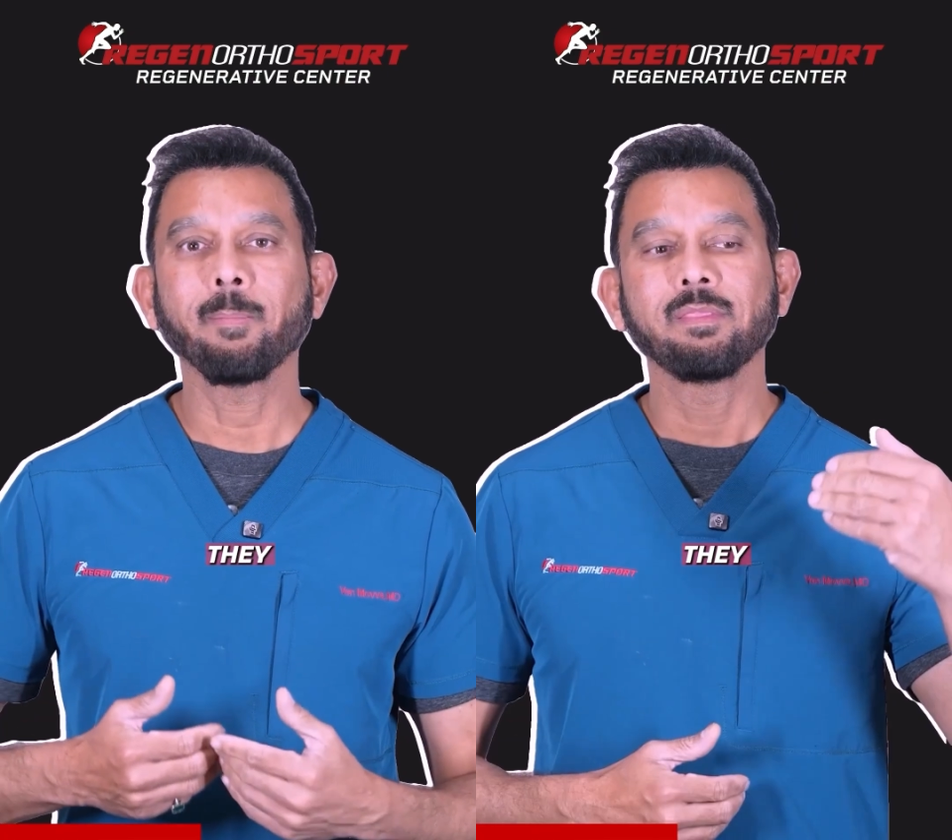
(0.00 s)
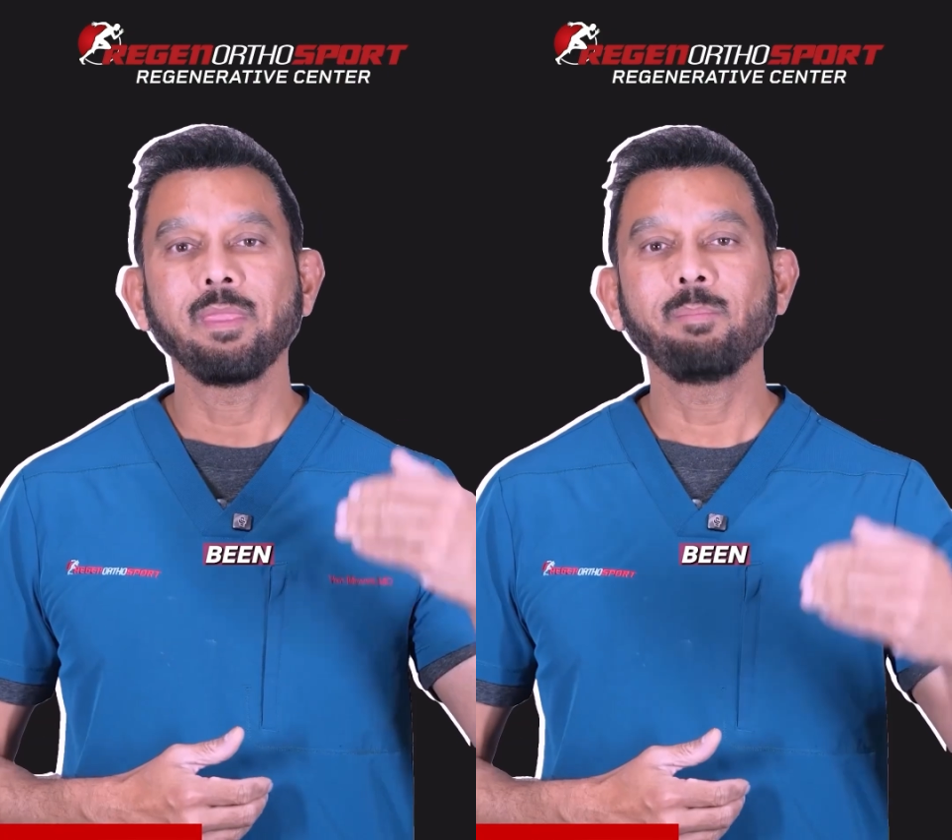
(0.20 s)

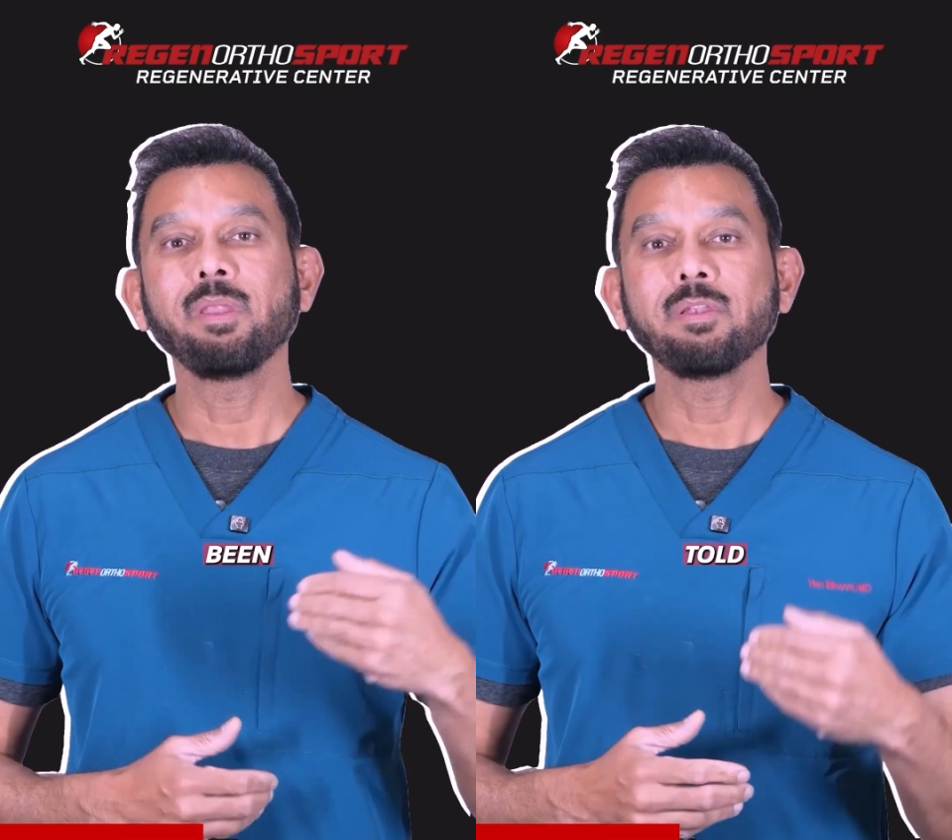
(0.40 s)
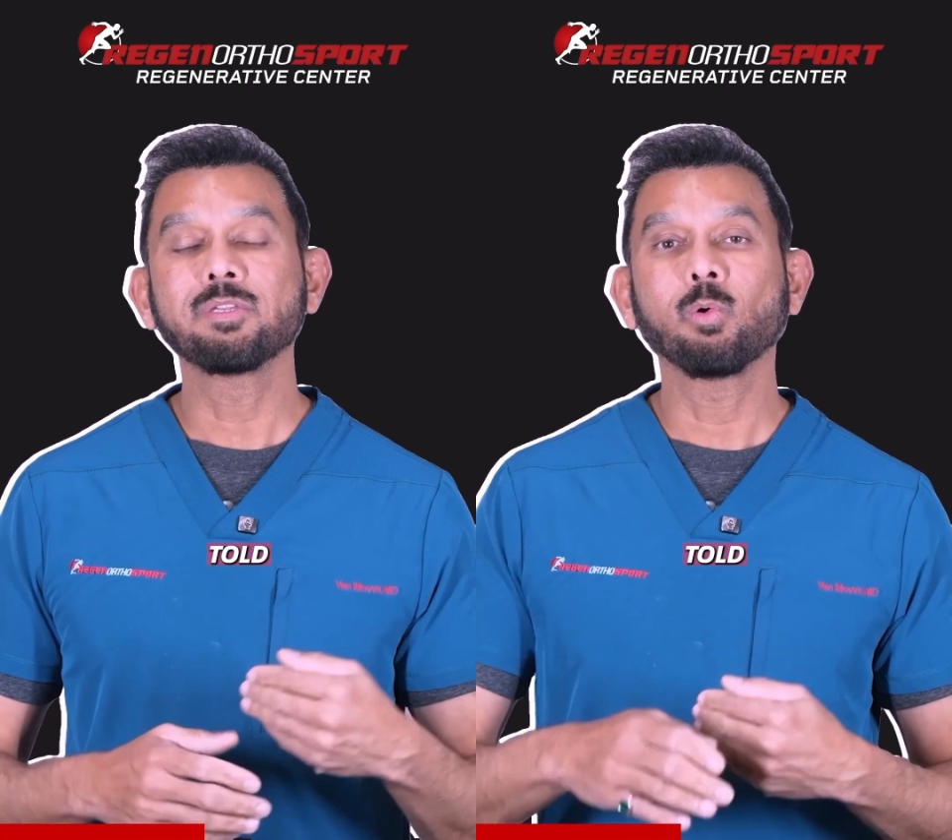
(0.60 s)
they've
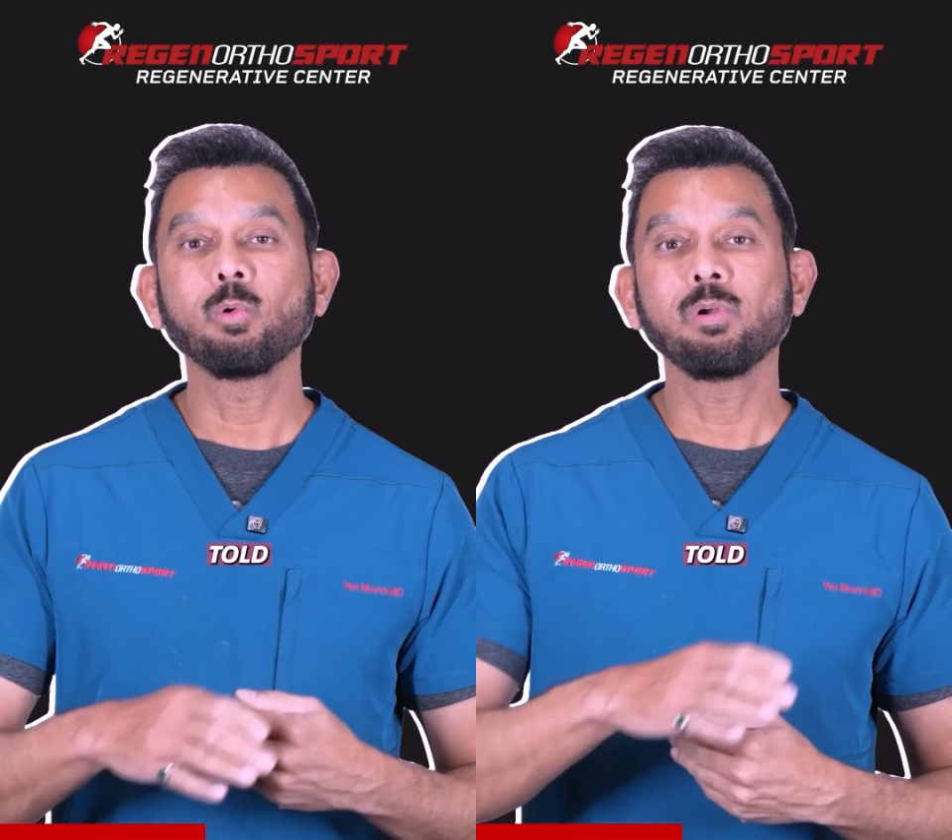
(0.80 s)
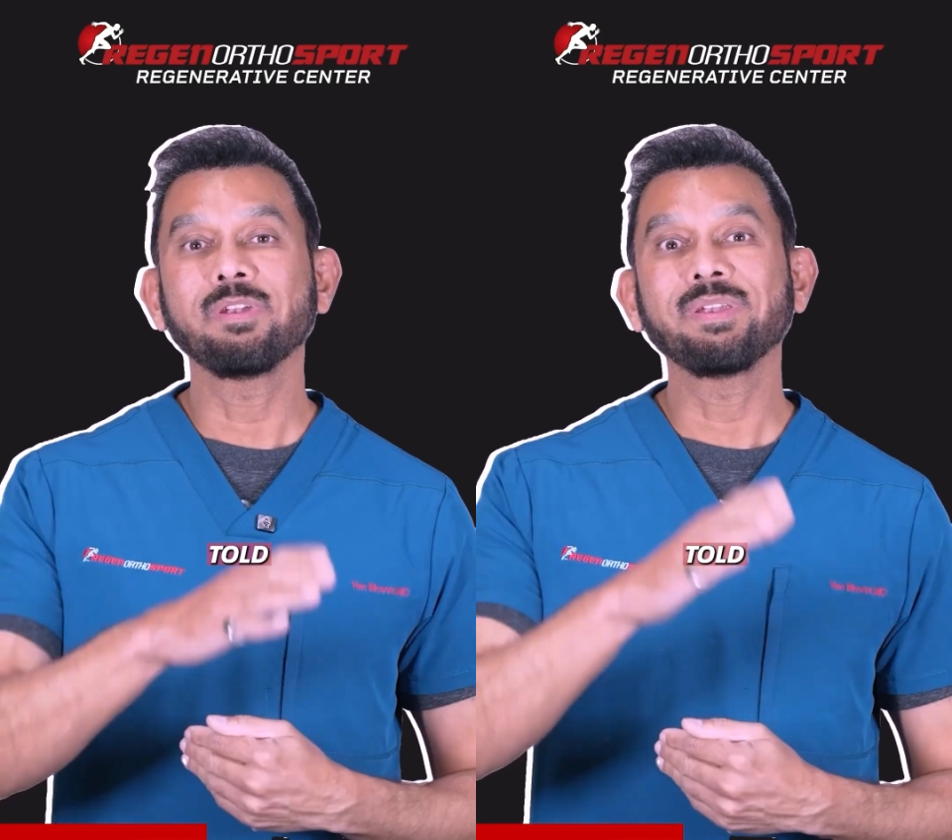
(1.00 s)
been
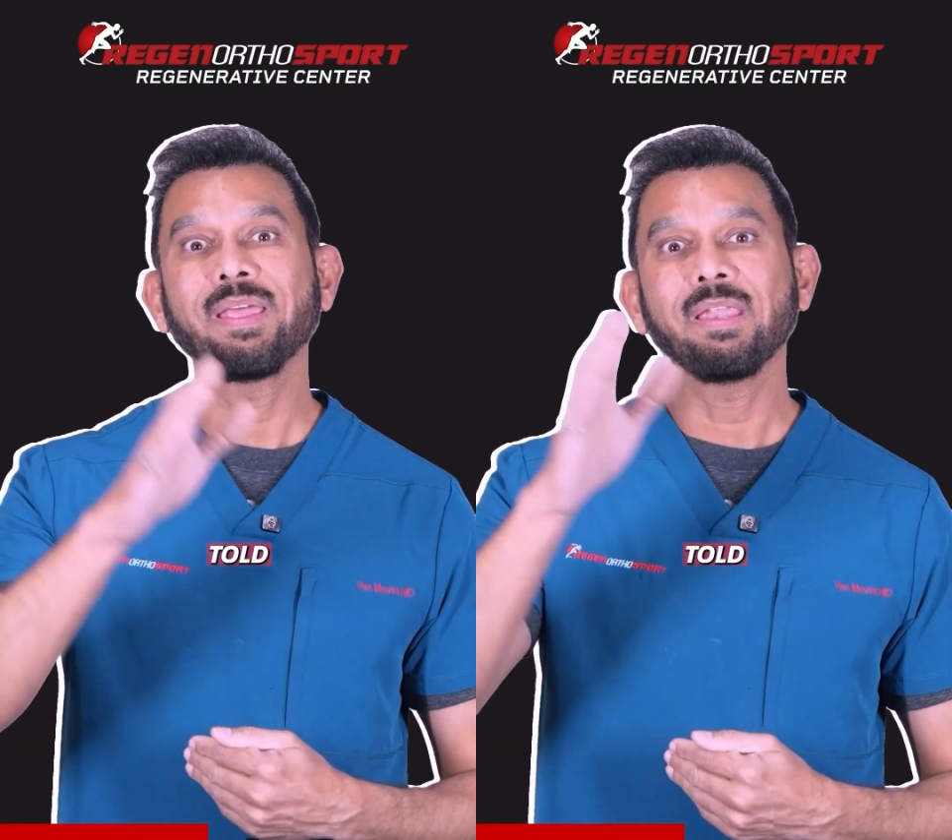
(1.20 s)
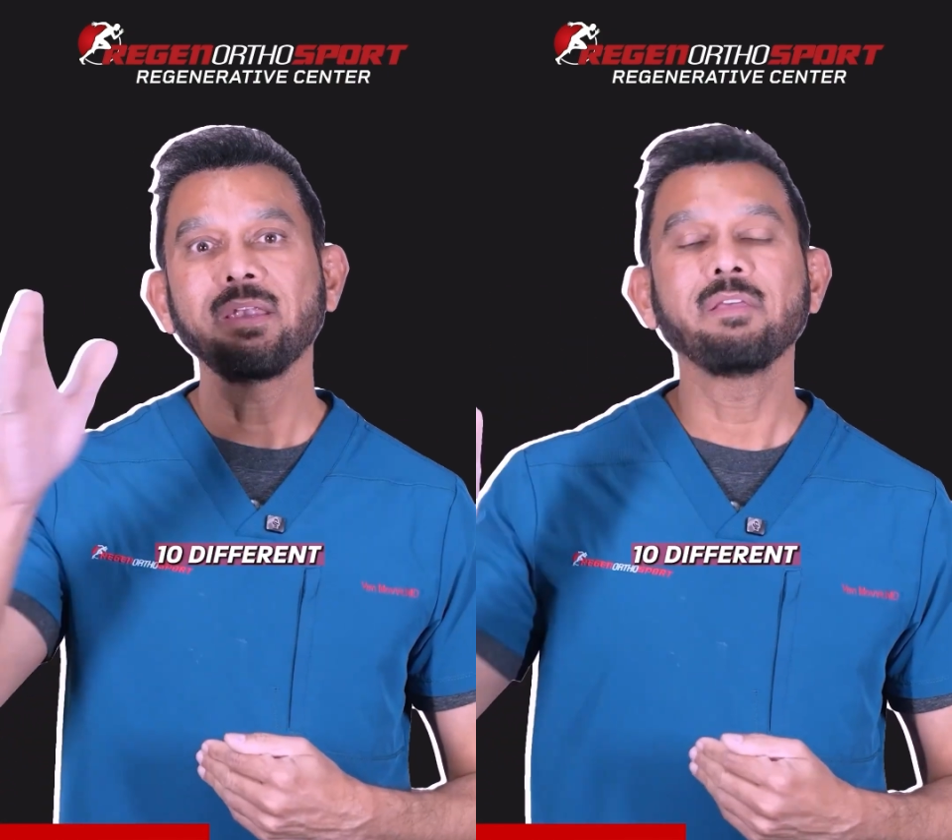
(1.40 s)
told ten